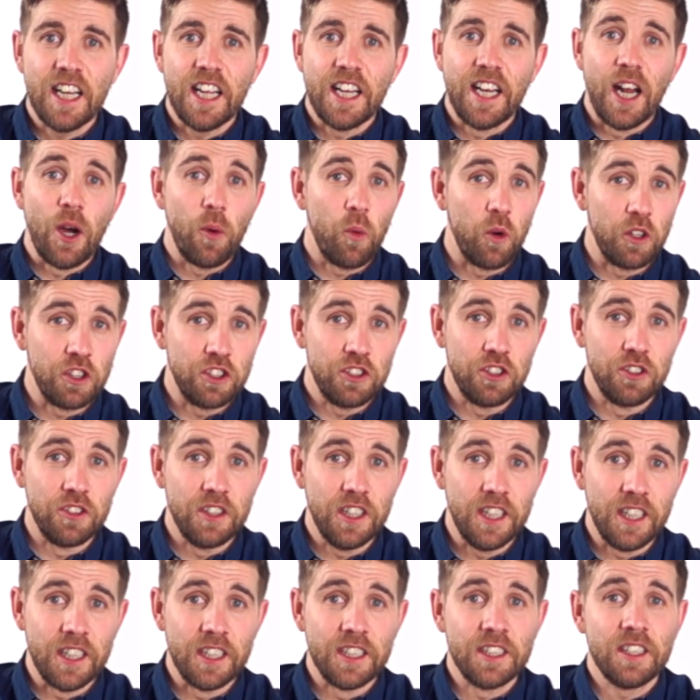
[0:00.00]
Now what do you
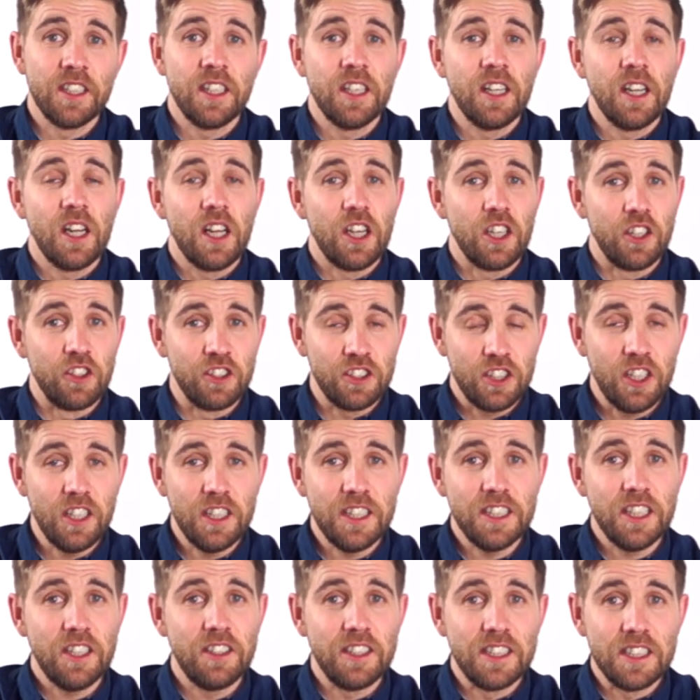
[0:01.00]
need? You
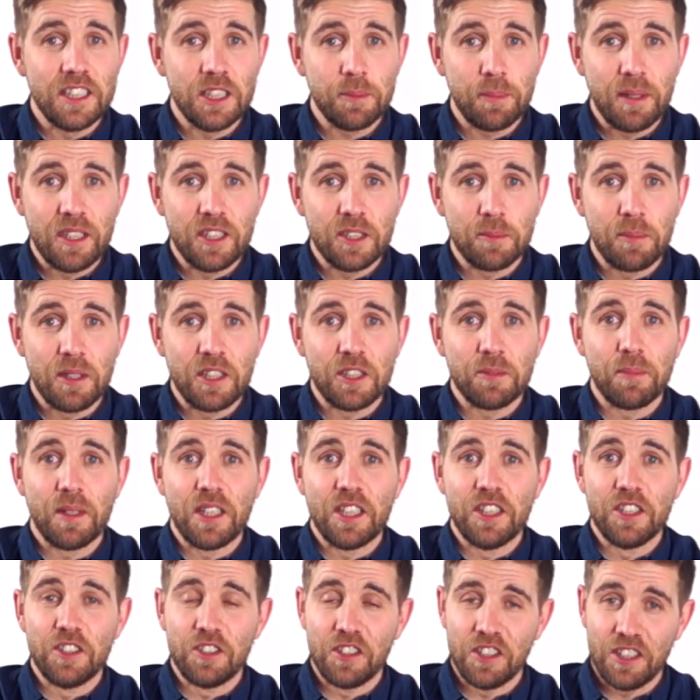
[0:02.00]
certainly don't need to spend as much
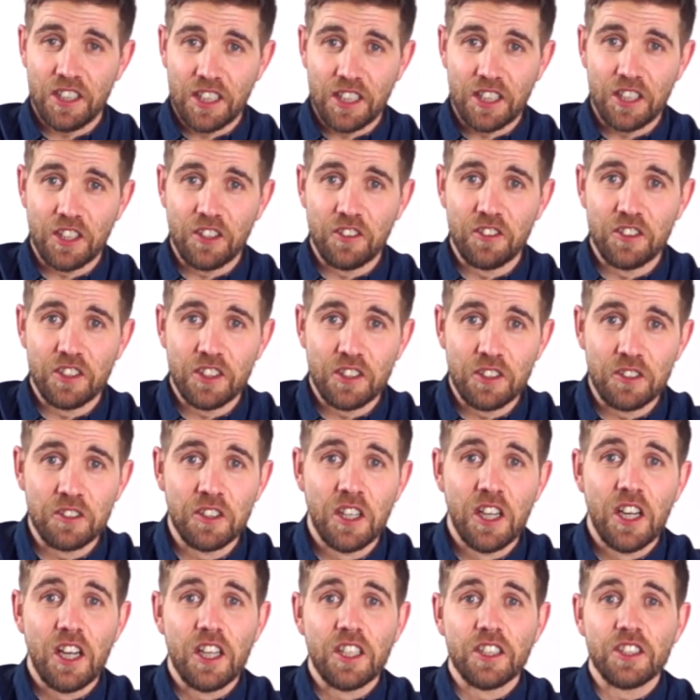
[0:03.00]
money as you think you do.
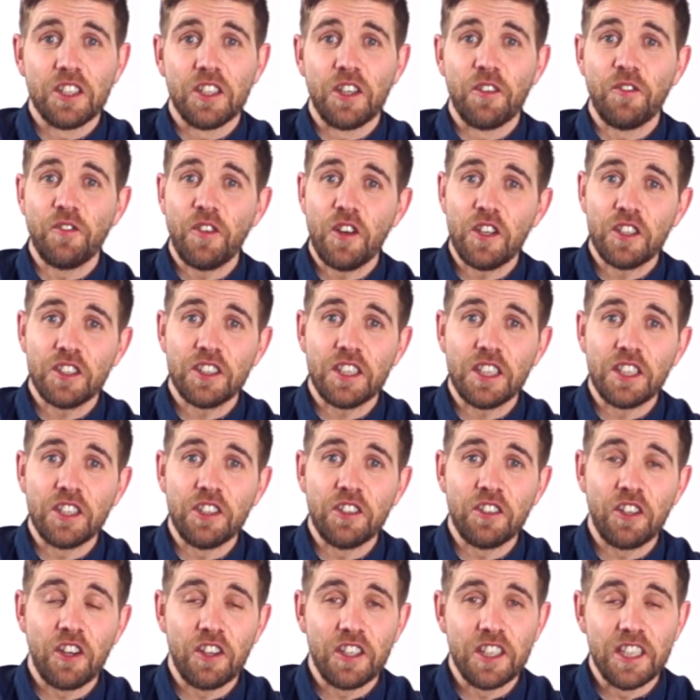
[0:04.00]
So the first thing
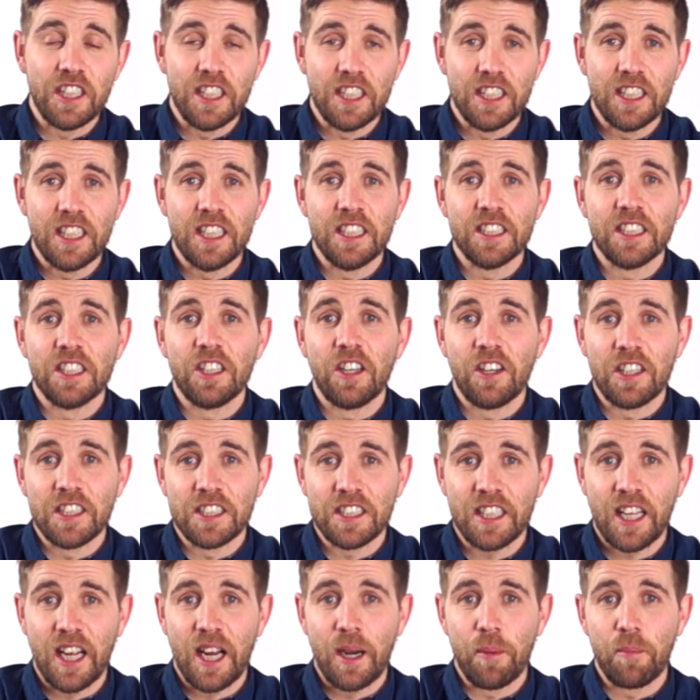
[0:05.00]
you're going to need is a nice
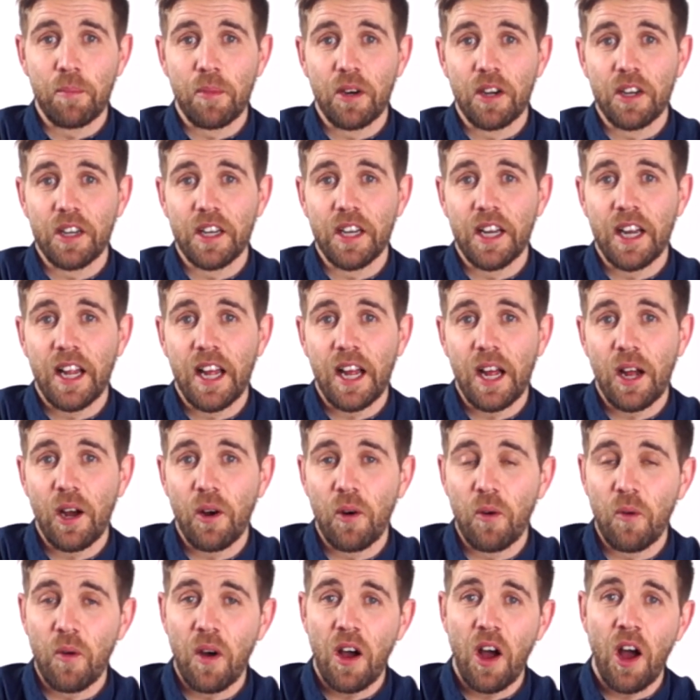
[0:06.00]
camera.
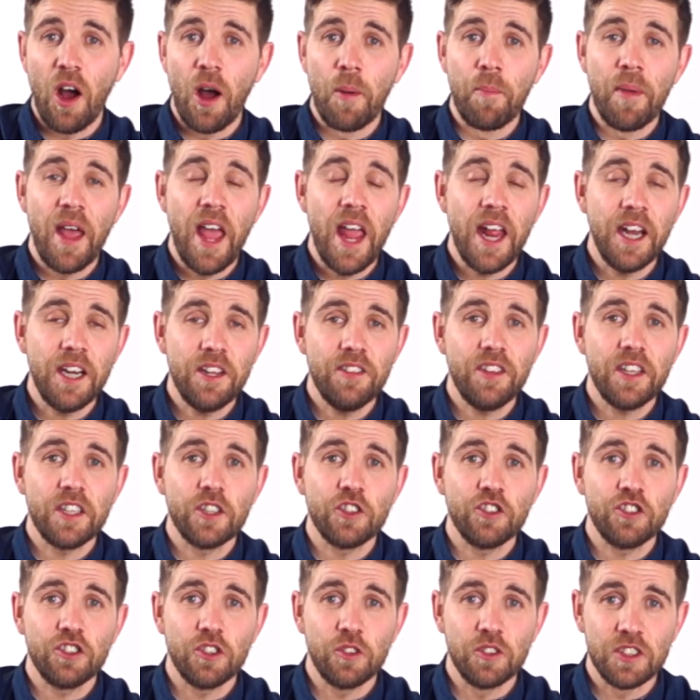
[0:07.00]
Now anything
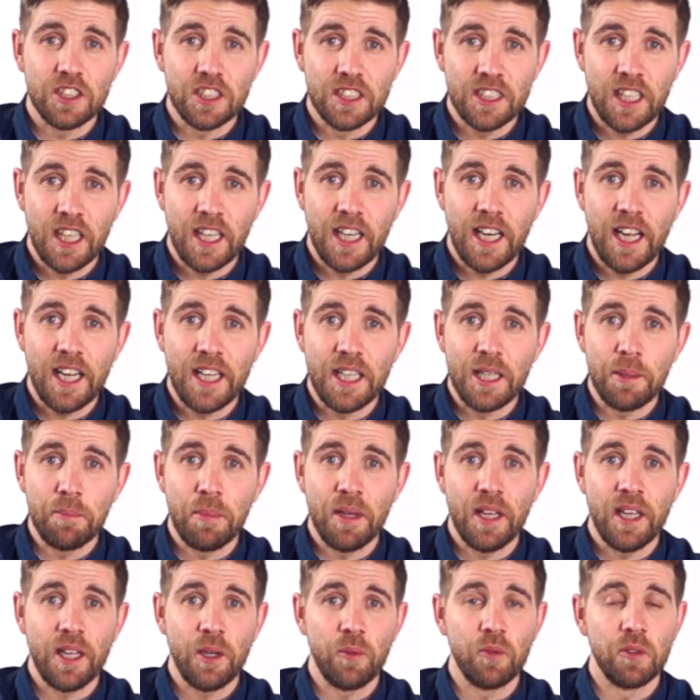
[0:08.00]
that shoots in
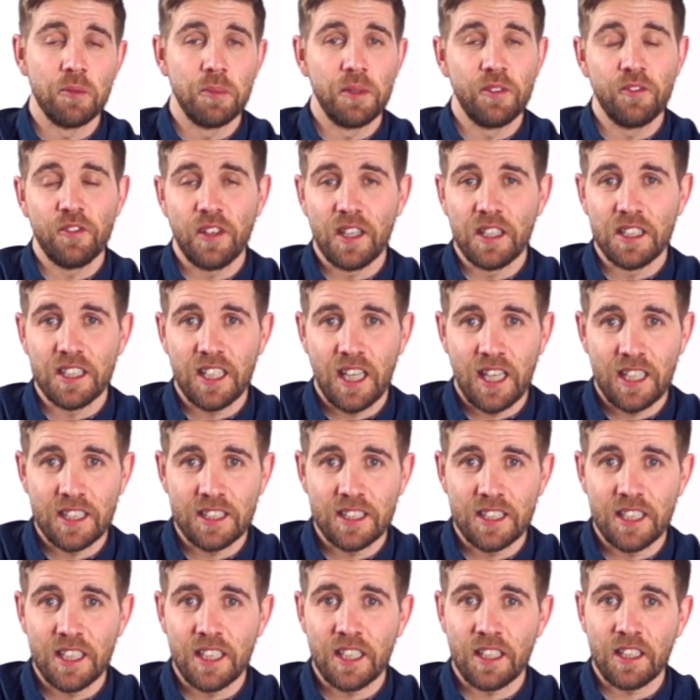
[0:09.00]
1080p would be
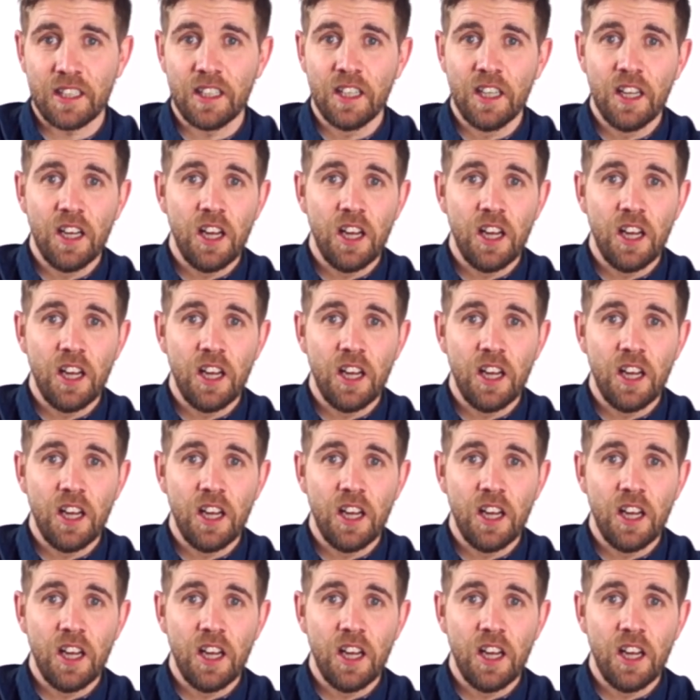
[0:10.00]
fantastic.